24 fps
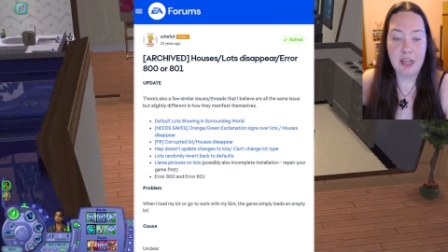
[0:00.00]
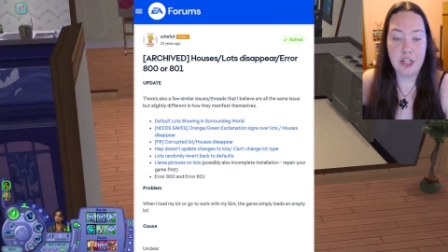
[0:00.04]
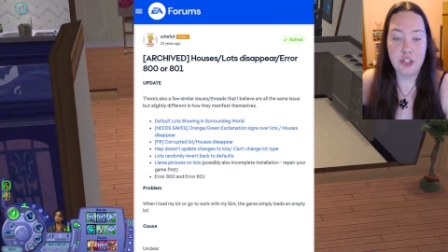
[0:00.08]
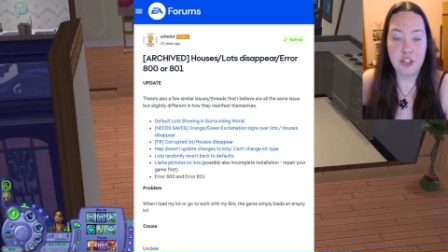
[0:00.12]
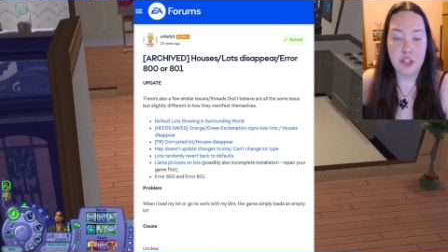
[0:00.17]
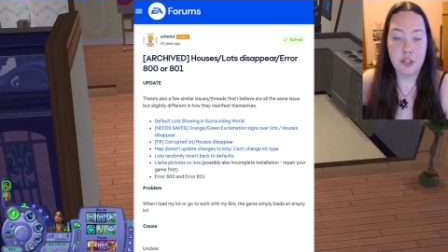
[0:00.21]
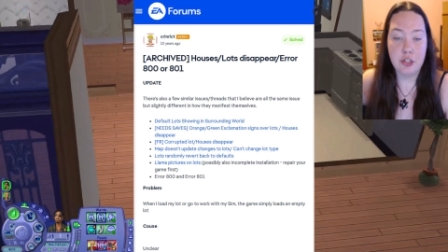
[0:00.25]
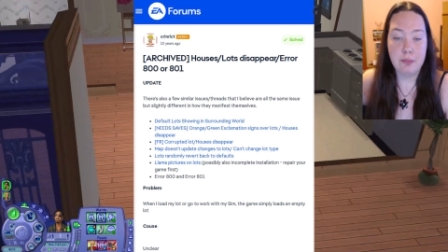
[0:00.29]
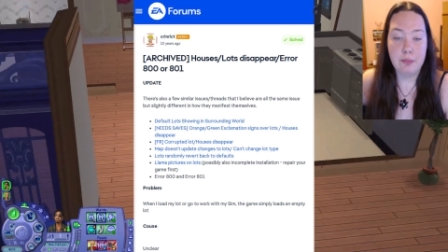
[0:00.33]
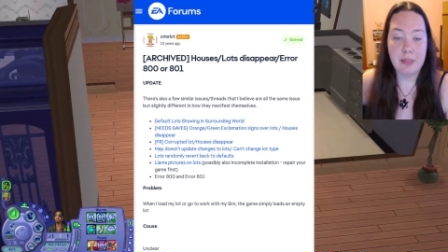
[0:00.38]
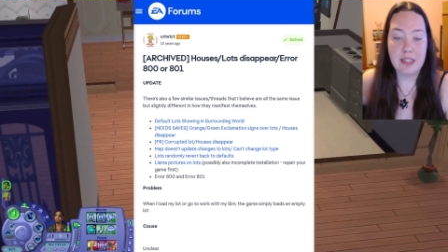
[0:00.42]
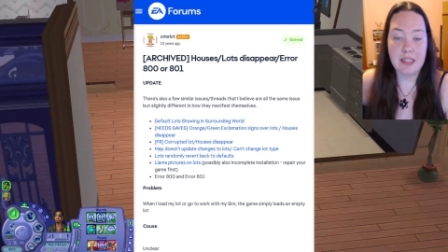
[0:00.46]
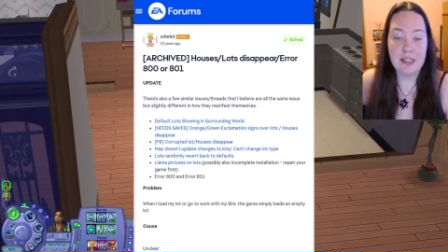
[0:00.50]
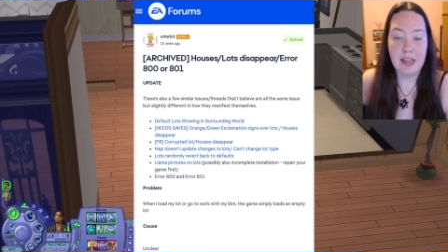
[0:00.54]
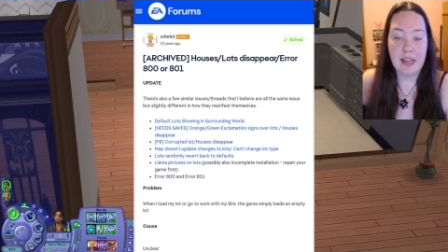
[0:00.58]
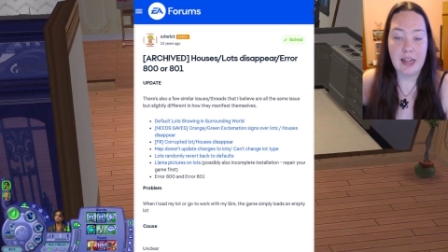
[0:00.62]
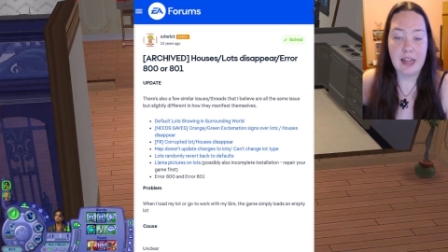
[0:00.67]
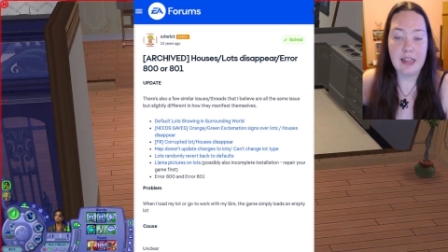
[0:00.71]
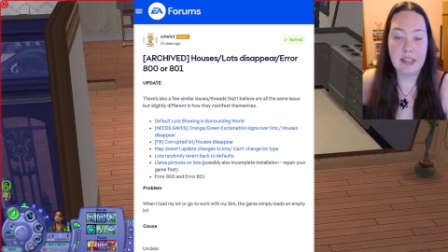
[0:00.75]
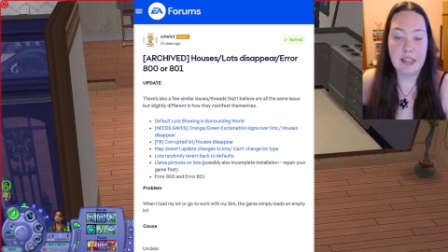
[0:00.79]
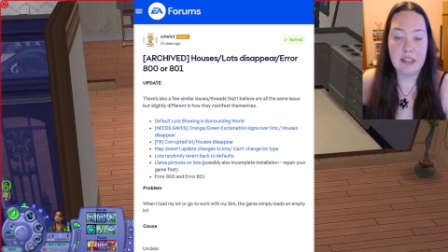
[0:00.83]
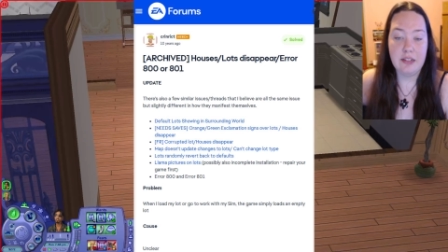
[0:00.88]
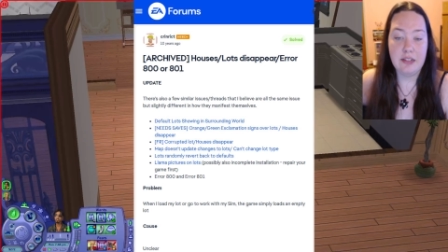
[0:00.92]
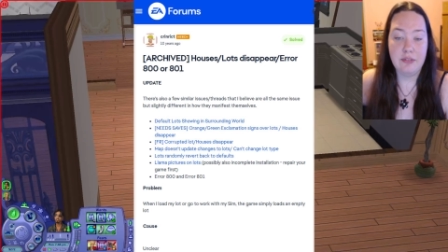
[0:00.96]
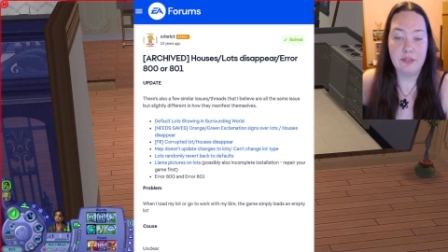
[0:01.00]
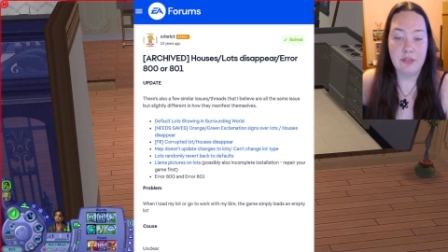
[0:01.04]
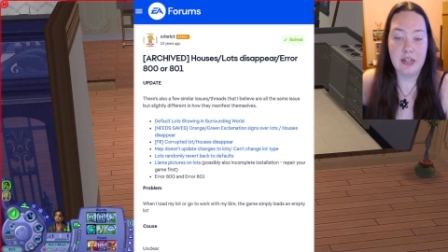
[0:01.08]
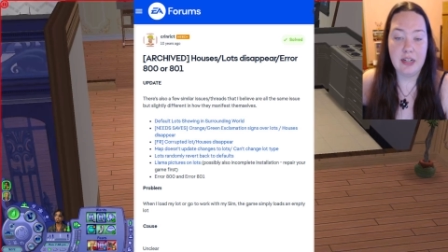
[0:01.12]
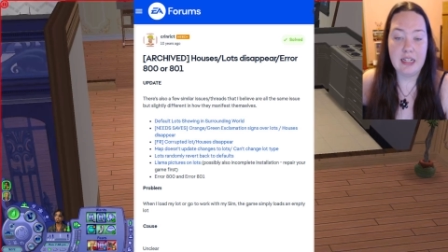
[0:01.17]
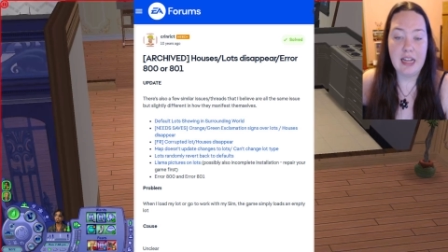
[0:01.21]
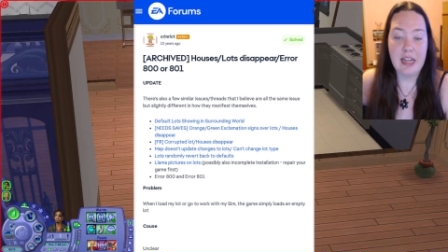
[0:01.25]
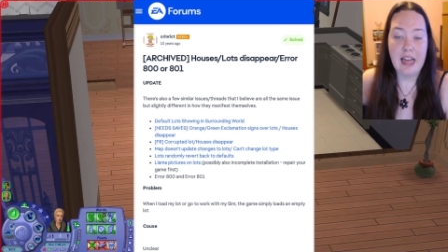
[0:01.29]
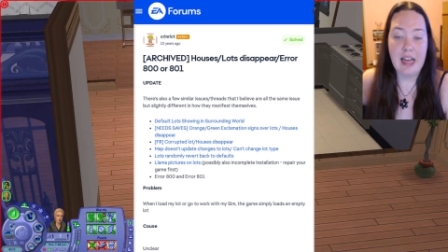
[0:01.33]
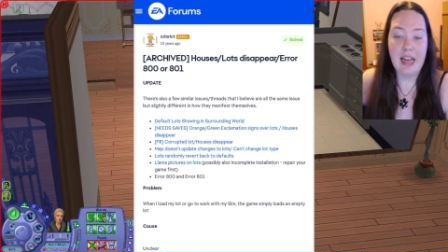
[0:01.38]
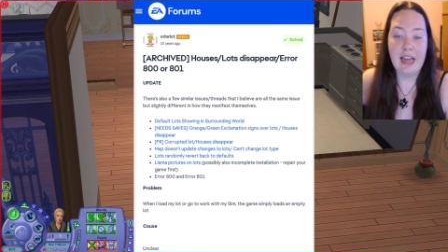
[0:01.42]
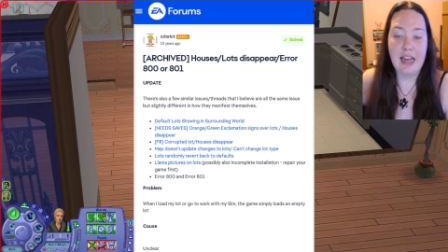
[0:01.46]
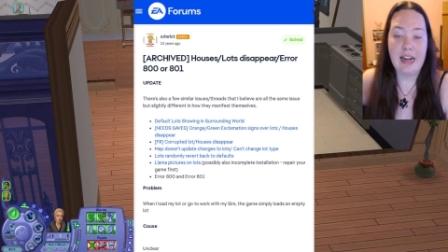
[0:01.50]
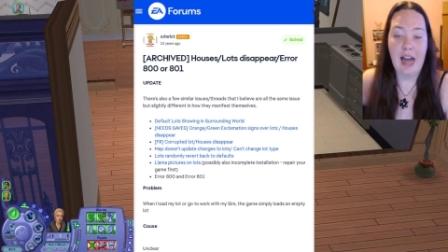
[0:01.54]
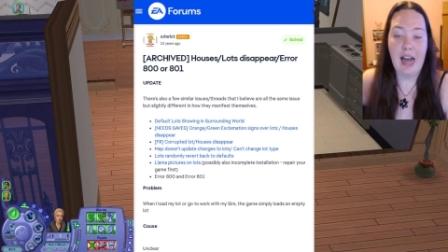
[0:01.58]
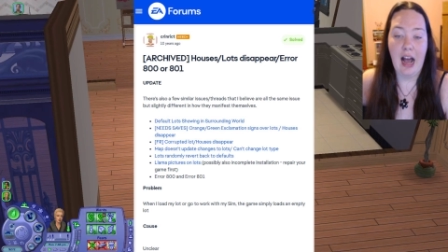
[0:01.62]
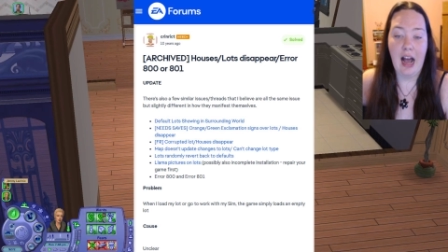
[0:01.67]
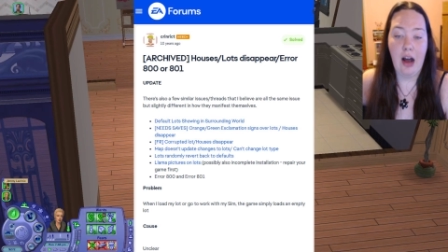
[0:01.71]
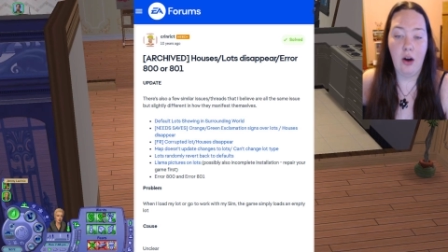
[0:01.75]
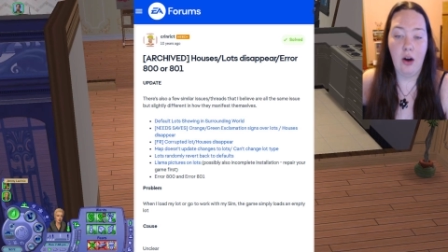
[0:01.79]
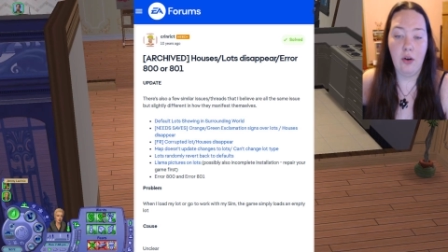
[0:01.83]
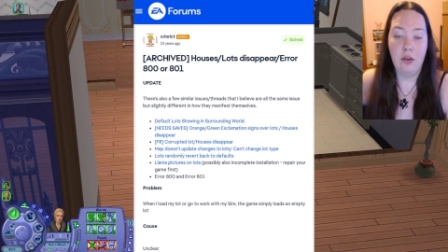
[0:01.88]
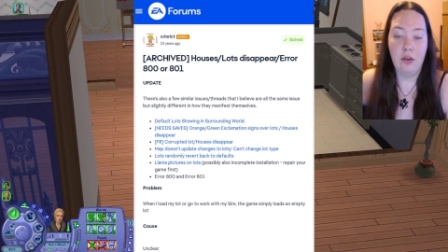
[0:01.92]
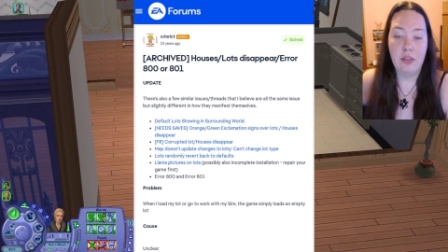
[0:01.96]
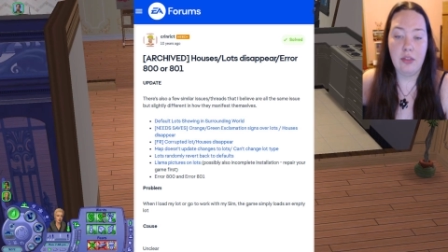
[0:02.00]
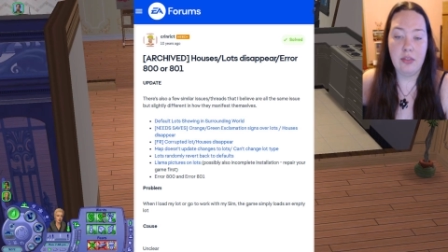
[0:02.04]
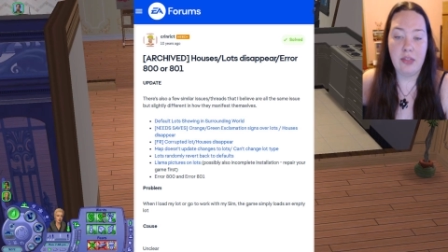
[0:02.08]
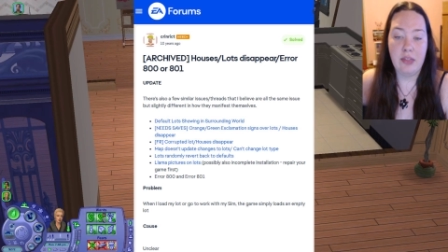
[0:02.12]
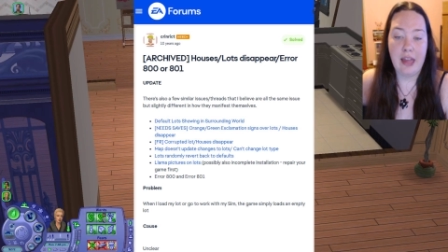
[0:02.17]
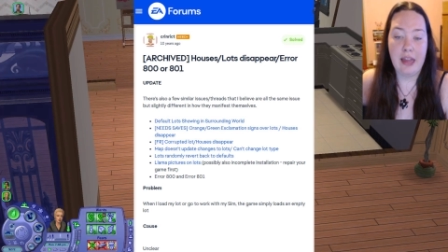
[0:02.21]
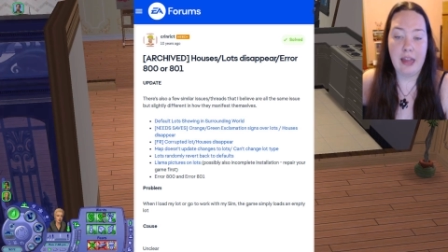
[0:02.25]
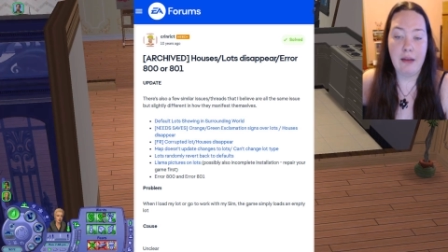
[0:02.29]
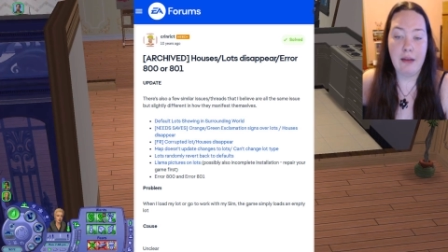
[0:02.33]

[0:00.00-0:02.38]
issue but slightly different in how they